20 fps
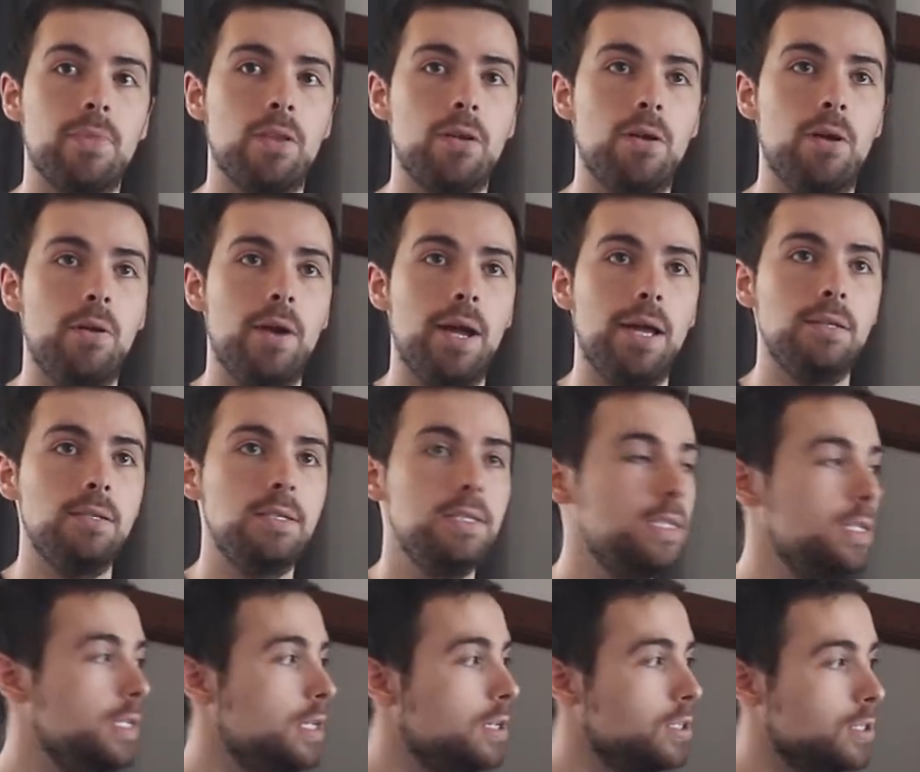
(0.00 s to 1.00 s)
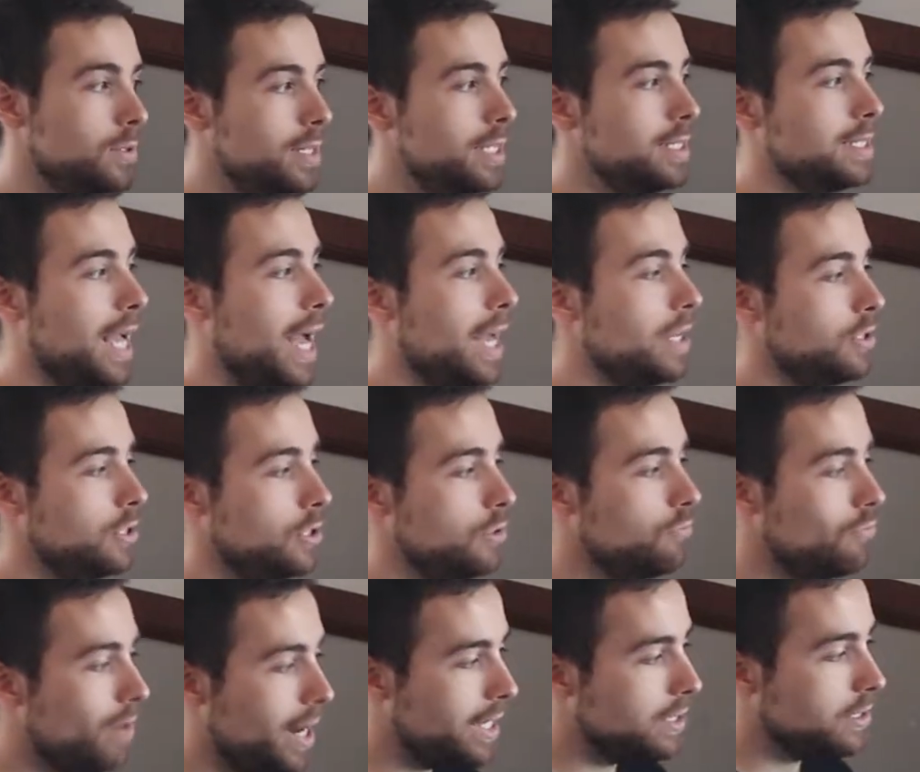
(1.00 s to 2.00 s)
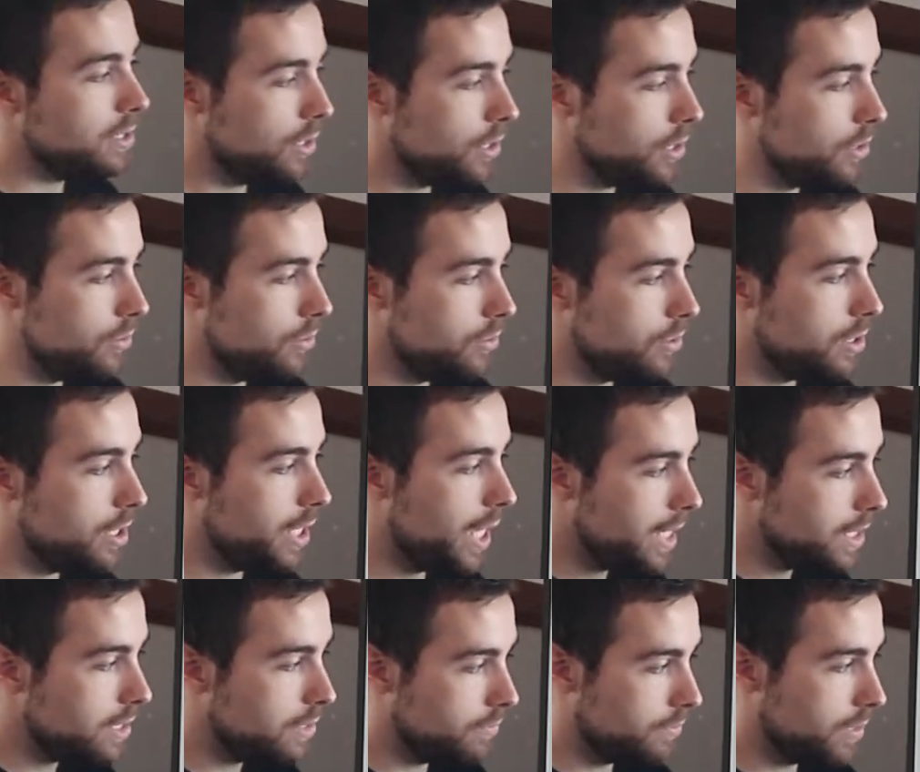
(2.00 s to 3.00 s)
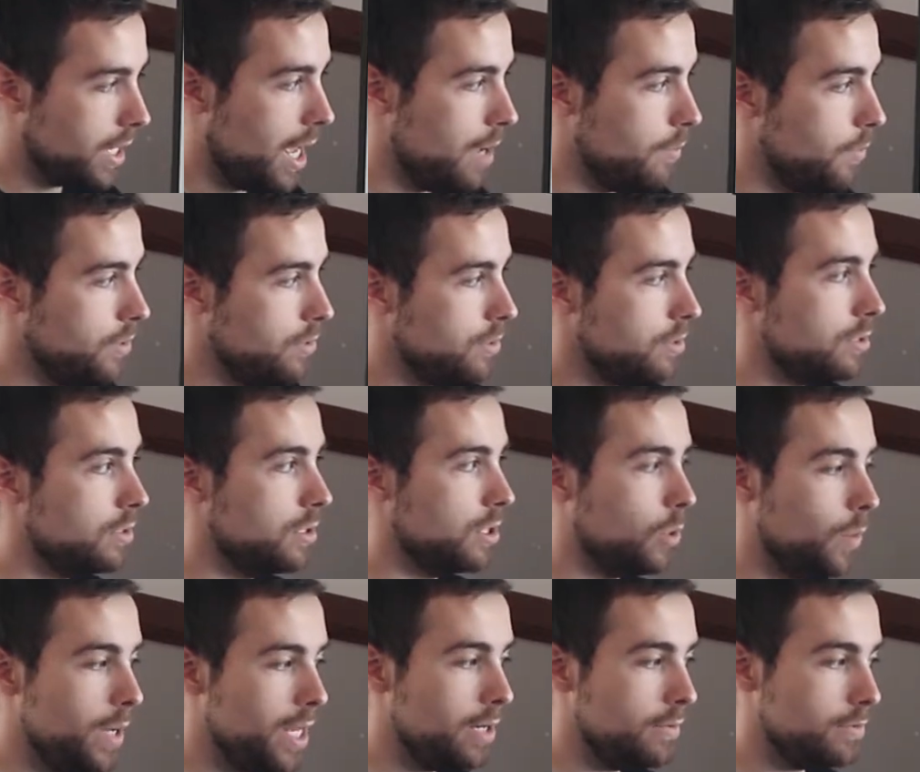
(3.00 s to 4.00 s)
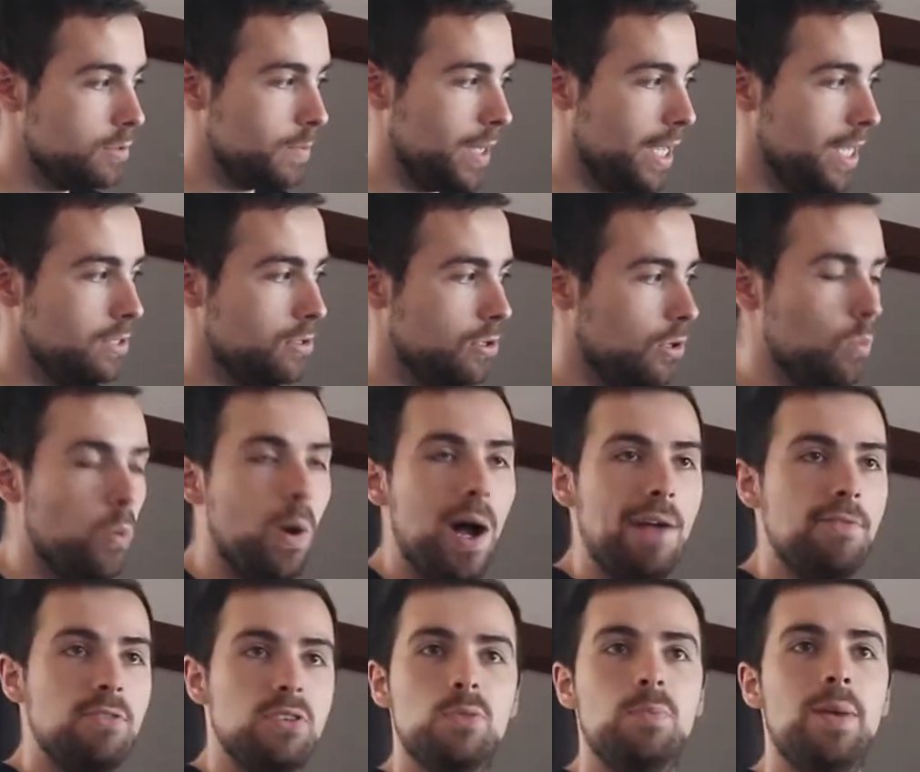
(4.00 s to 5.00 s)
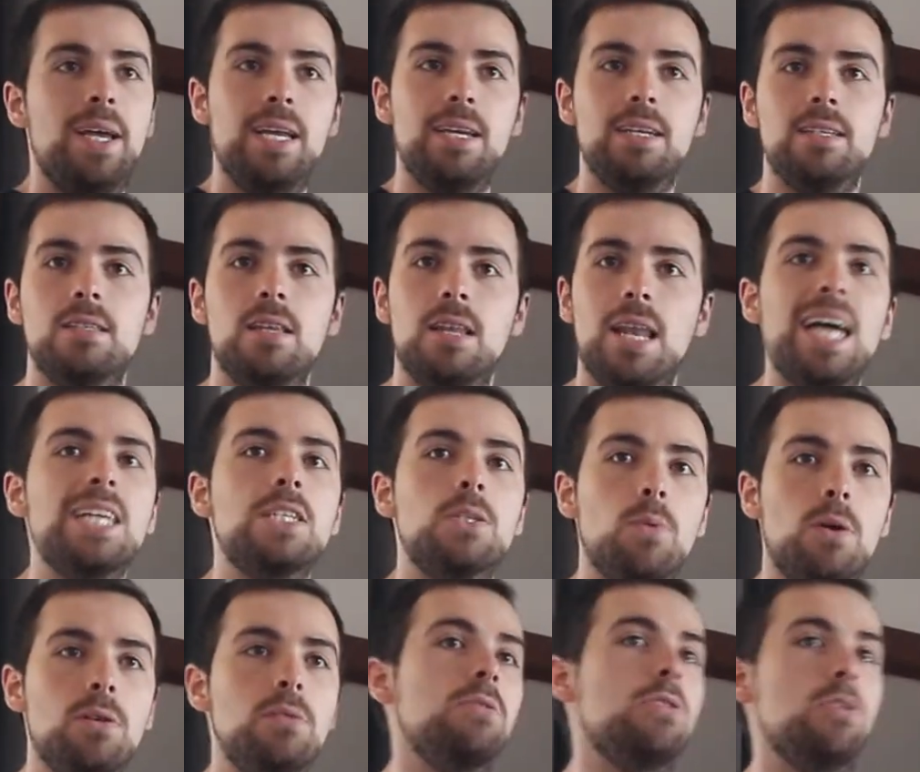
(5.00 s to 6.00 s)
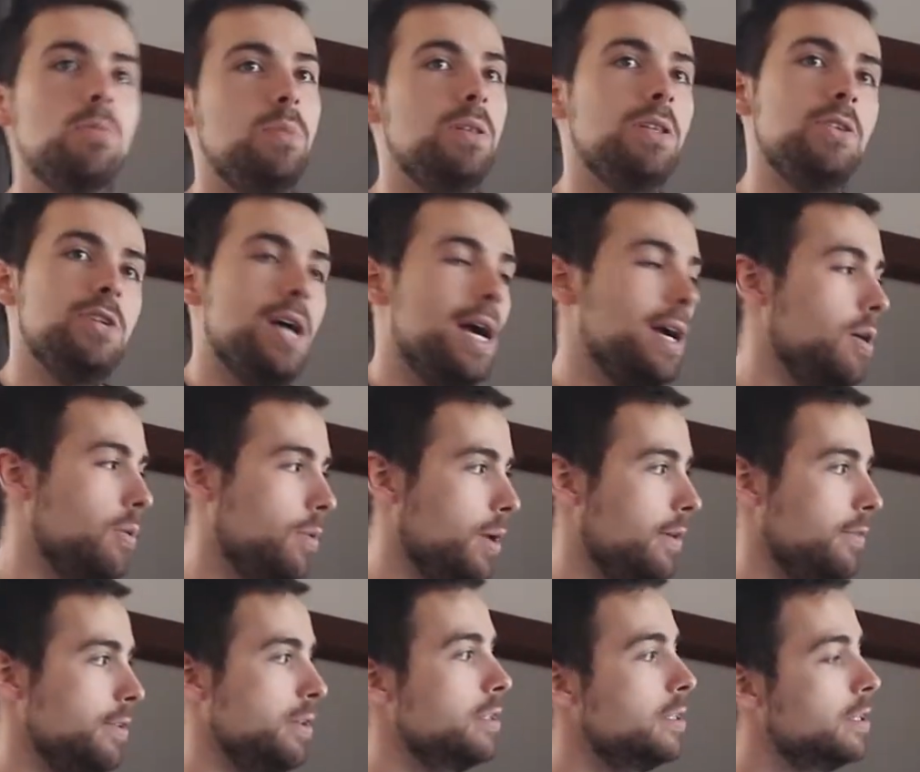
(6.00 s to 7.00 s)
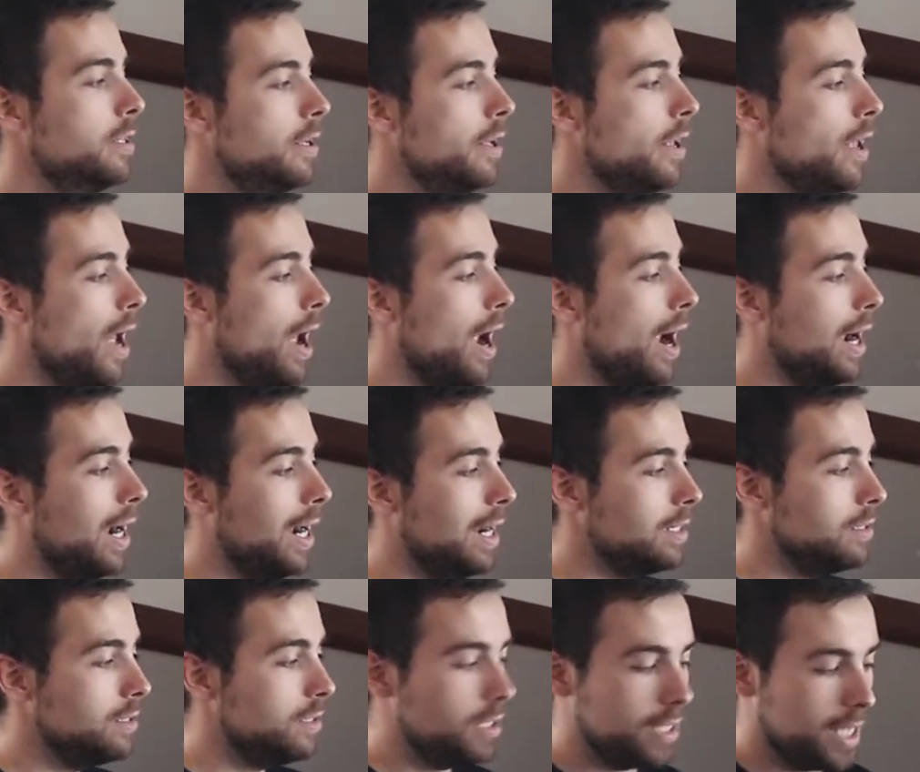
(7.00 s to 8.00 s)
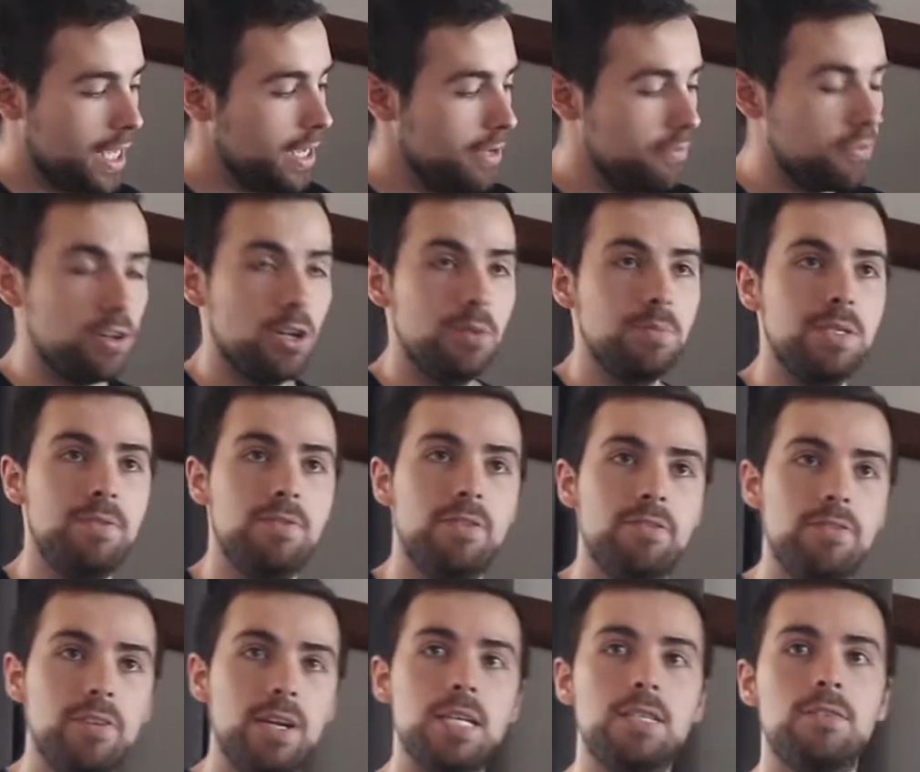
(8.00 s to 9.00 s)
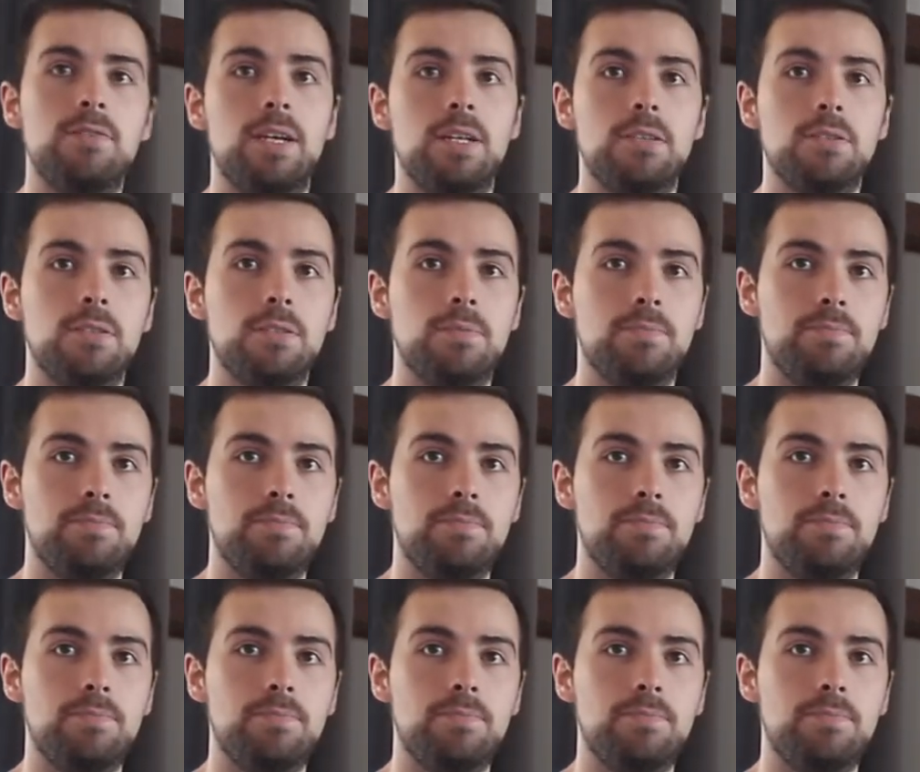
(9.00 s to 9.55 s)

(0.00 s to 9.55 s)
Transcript: Okay? So in this hand, you rate to lose the Ace of Diamonds, the Queen of Spades, or whatever spade is the last one, could be the Jack or whatever, and the King of Clubs if the finesse fails.